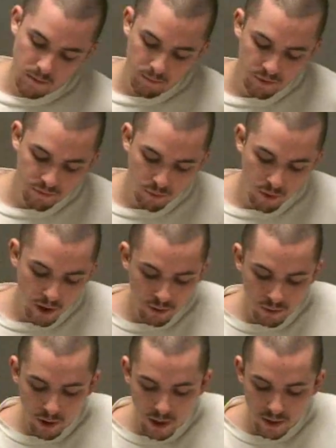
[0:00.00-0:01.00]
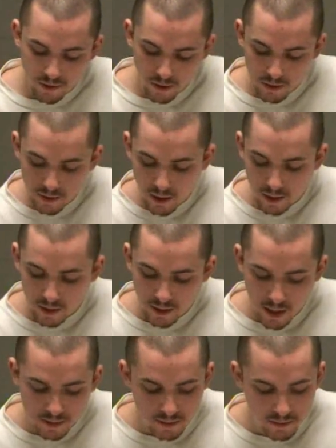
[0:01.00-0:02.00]
Before I knew I had done it, I
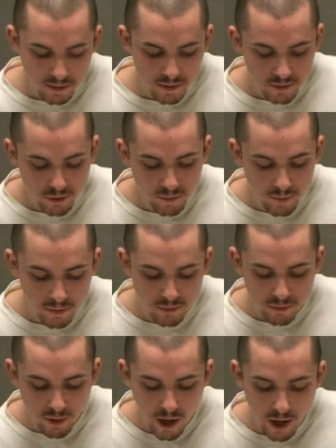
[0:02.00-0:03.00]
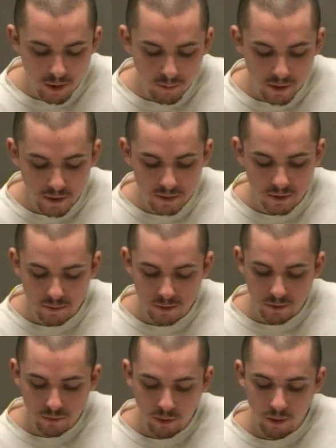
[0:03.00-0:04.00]
consciously assumed it was Ryan because it was
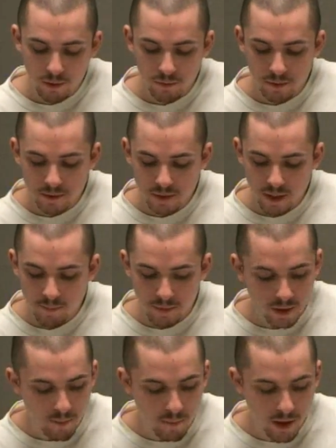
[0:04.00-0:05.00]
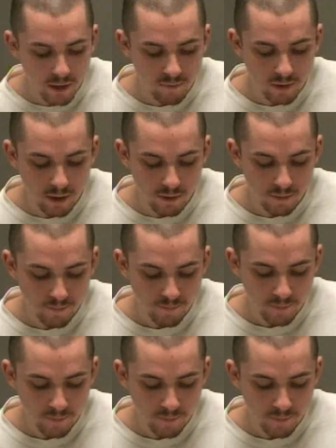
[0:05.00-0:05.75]
too hard to accept that I might have done it.